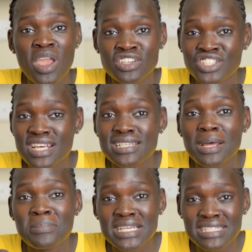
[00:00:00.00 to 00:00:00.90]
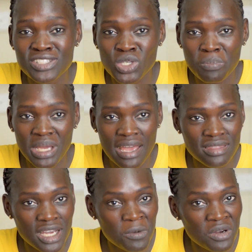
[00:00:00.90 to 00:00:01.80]
She does an amazing job
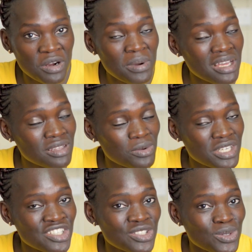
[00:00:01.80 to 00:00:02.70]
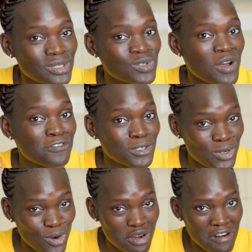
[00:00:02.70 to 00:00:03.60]
behind the camera. By the way, she's also a
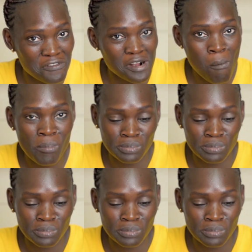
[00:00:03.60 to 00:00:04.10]
photographer.